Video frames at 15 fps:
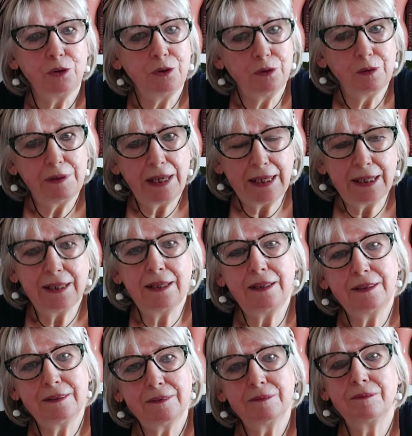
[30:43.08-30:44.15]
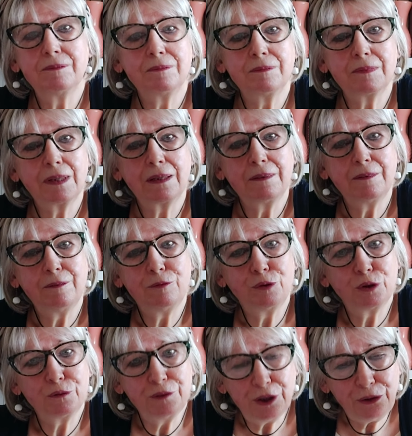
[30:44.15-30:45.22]
you like
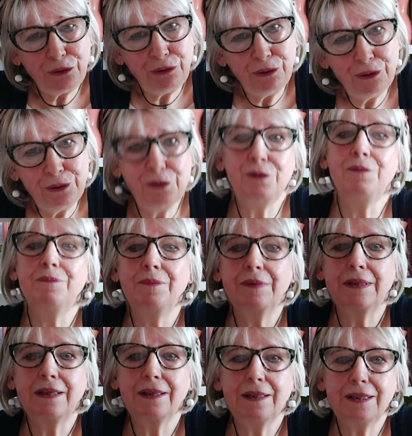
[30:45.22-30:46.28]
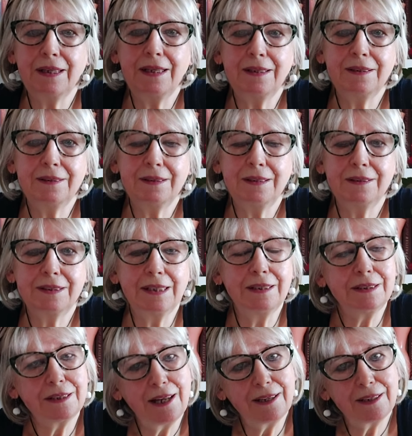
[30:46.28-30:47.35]
were with you, and
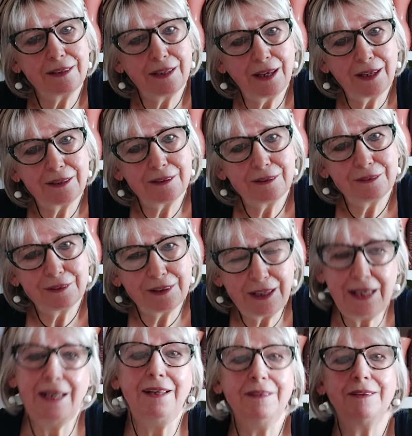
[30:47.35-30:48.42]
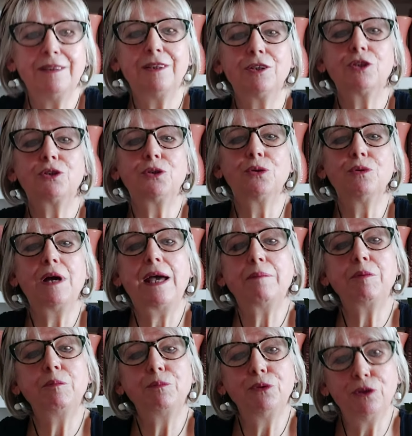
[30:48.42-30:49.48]
things like that. Okay? So
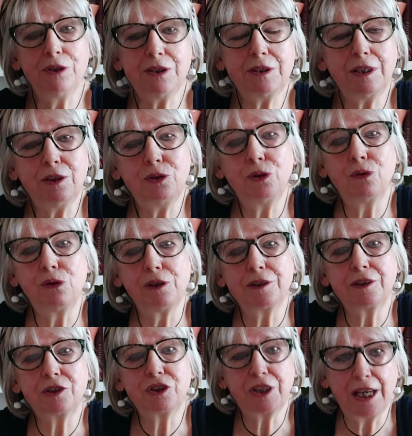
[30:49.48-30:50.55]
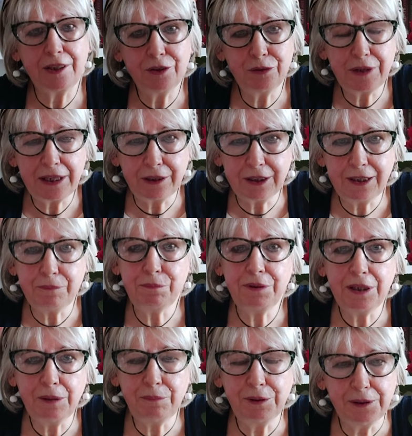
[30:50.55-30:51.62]
happy birthday to all the January
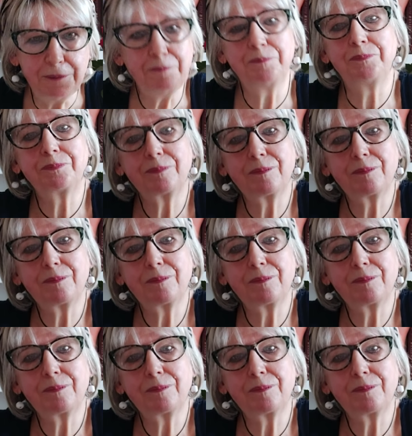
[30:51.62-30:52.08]
people.